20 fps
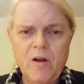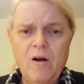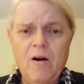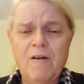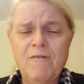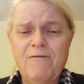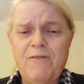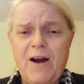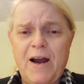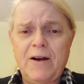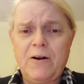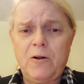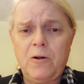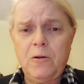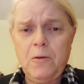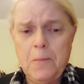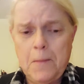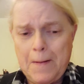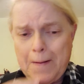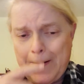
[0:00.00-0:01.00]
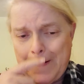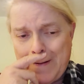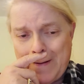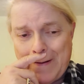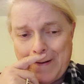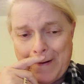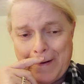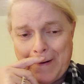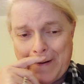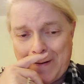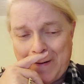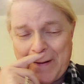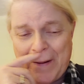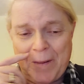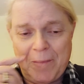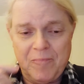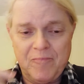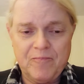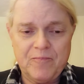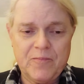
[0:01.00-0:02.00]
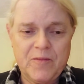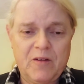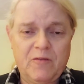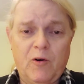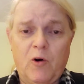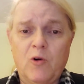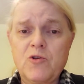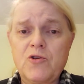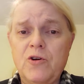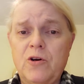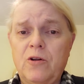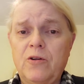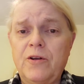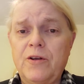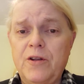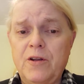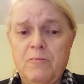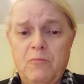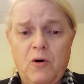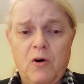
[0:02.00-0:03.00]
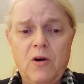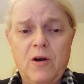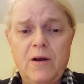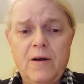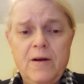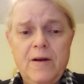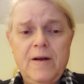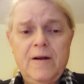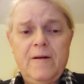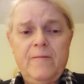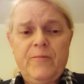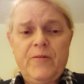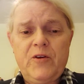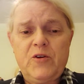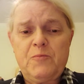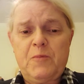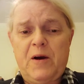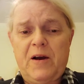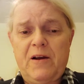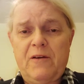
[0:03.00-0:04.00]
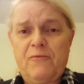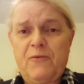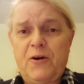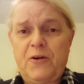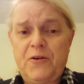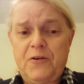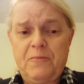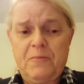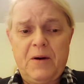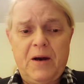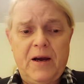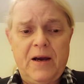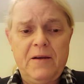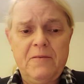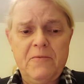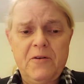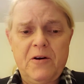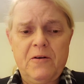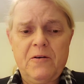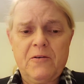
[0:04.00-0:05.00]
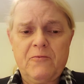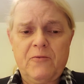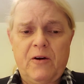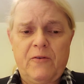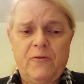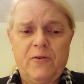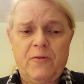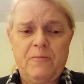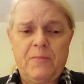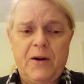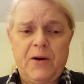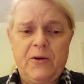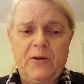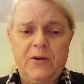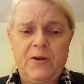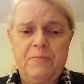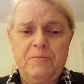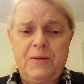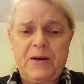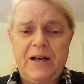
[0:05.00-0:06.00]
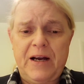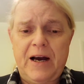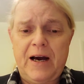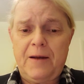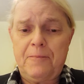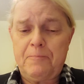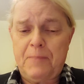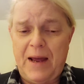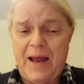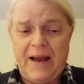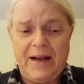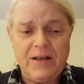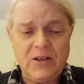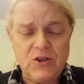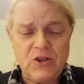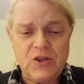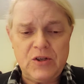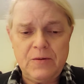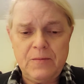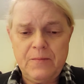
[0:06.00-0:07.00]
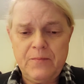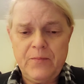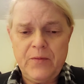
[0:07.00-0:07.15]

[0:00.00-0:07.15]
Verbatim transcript: Our final um, devotional in the book is by a friend of mine, Reverend Marilyn Pagan Banks.